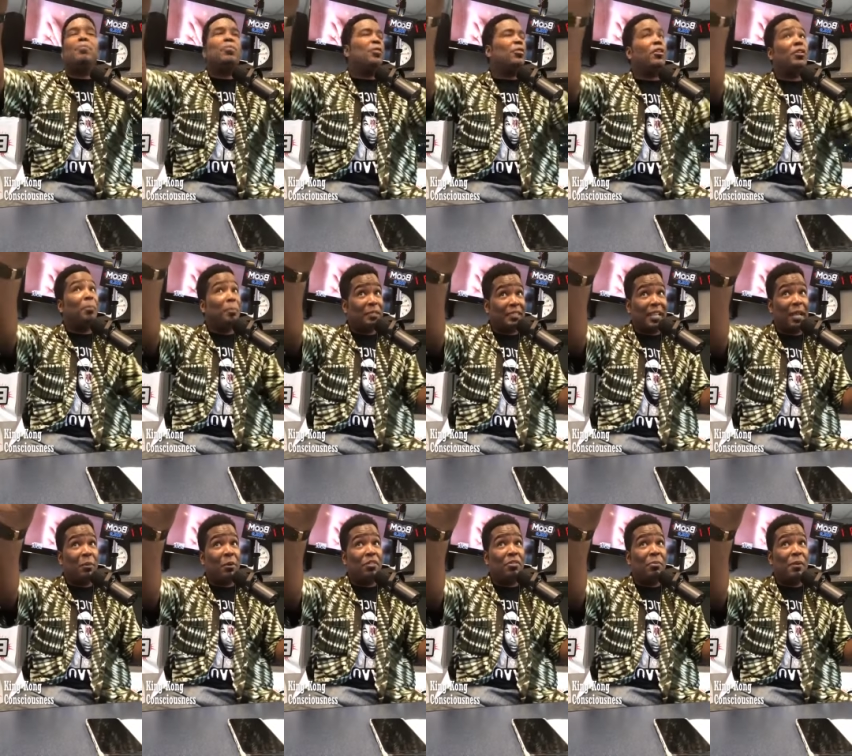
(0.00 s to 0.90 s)
No, but
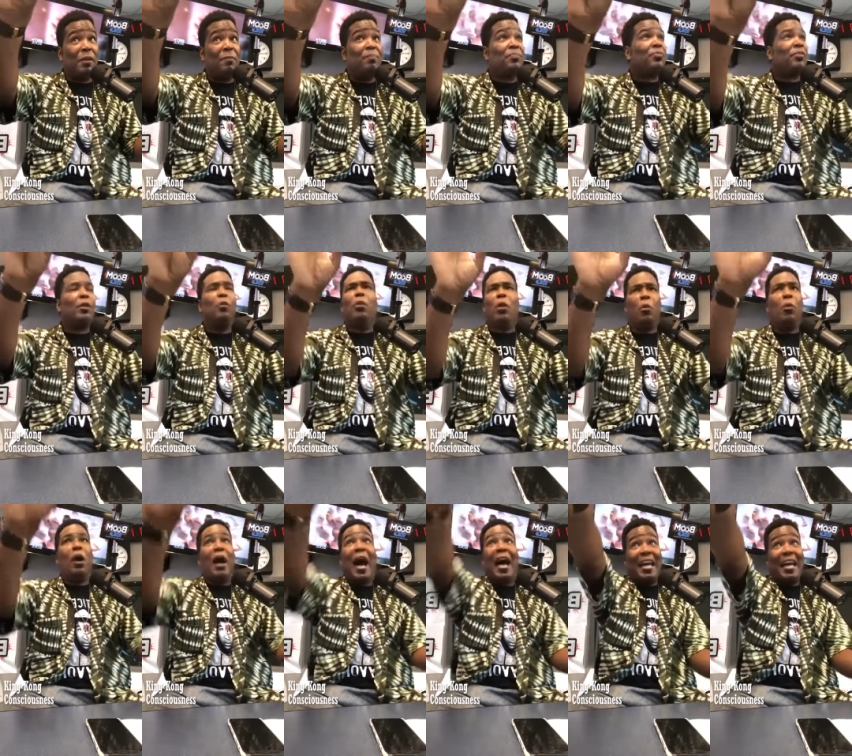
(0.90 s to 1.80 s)
stay with me.
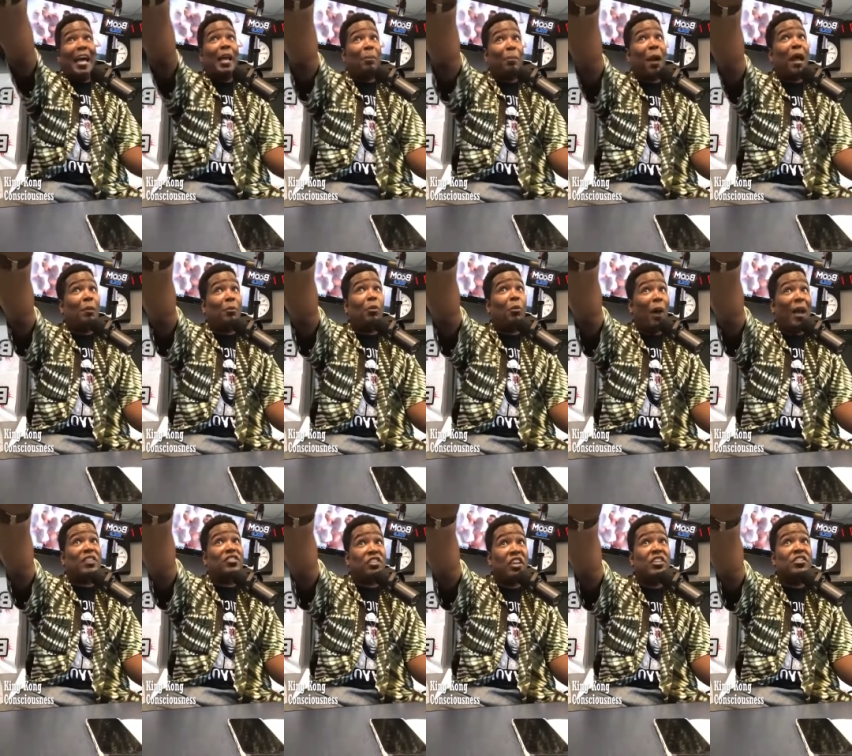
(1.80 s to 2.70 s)
Well, I got a problem with
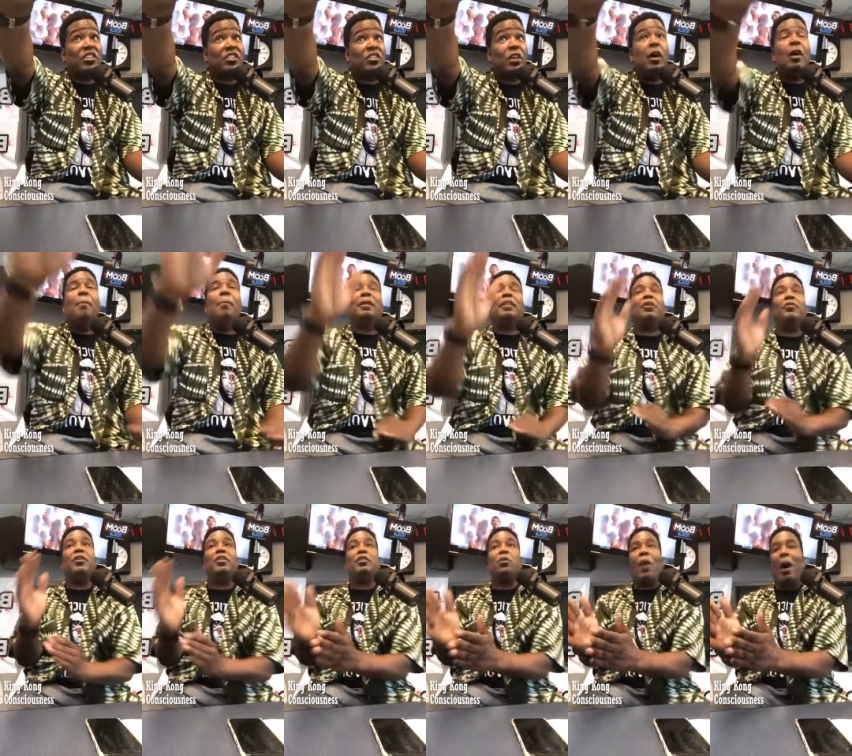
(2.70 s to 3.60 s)
white Jesus. But
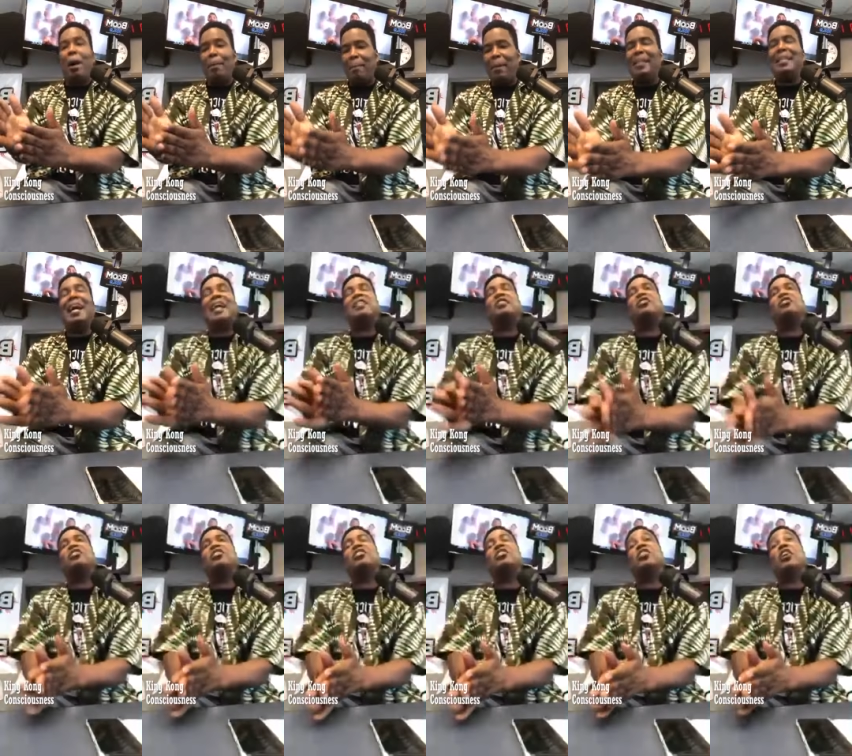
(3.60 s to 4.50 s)
the reason why I may not
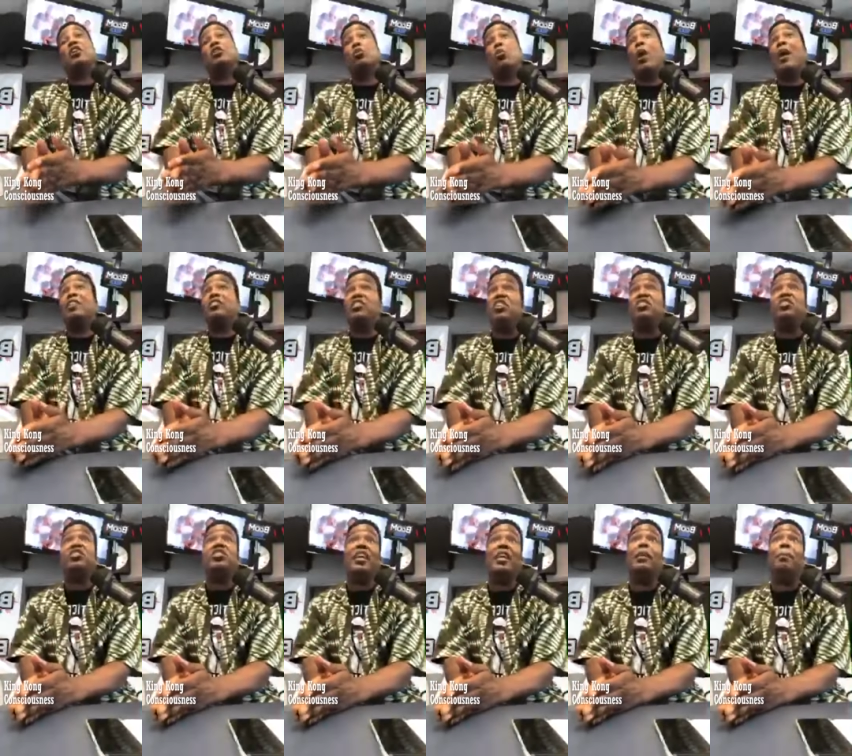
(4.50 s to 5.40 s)
discuss white
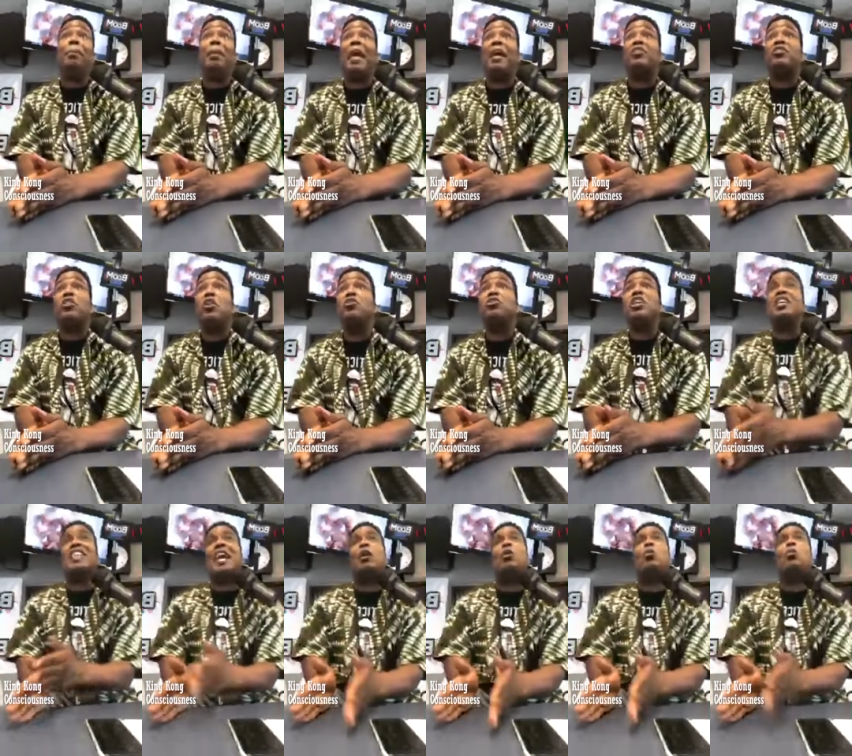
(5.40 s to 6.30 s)
Jesus in a black church
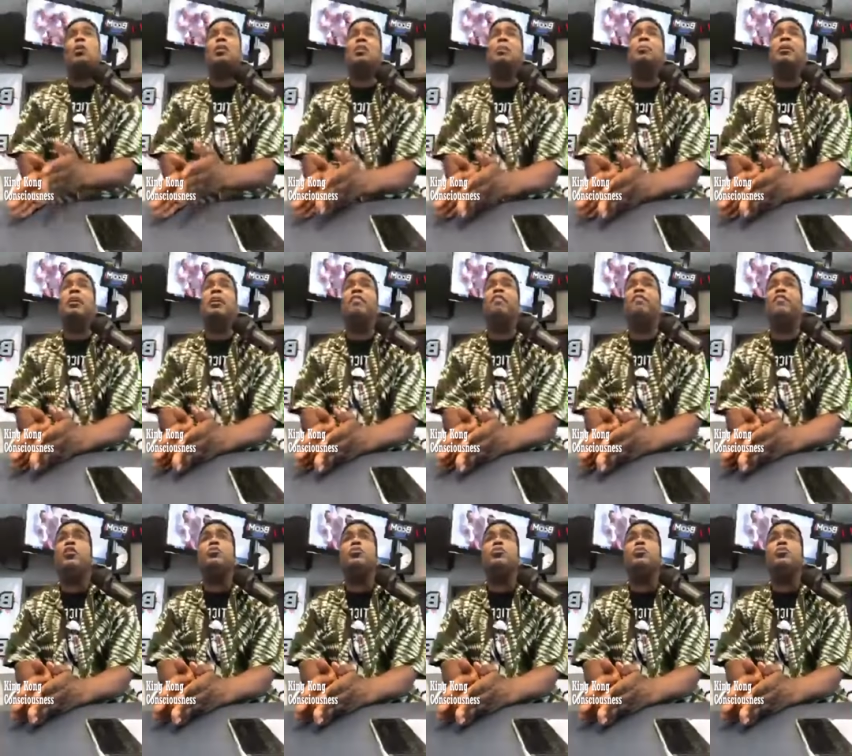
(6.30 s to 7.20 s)
is I don't want them to
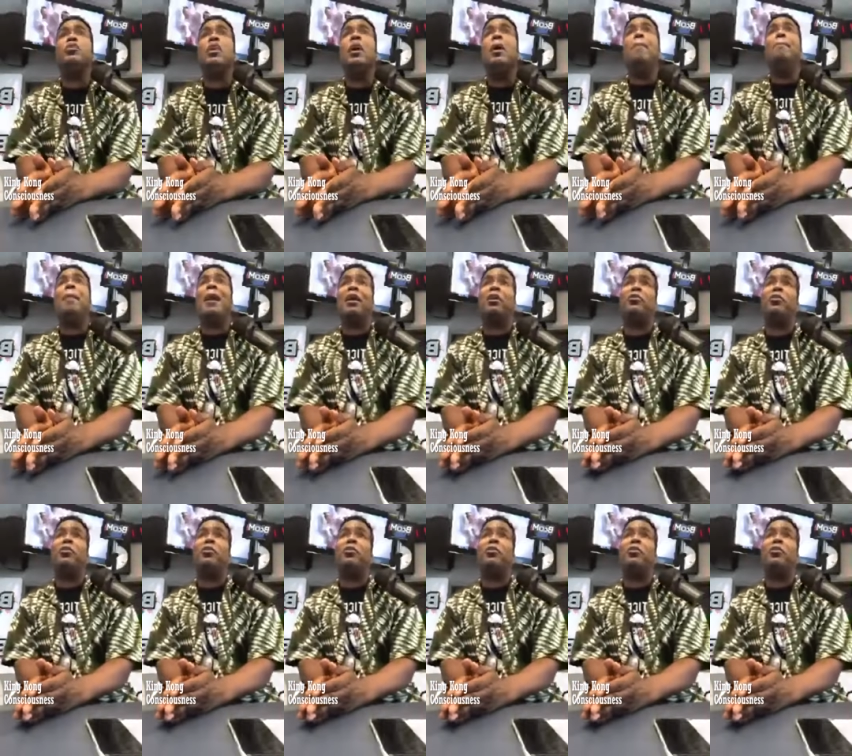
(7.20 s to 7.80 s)
confuse my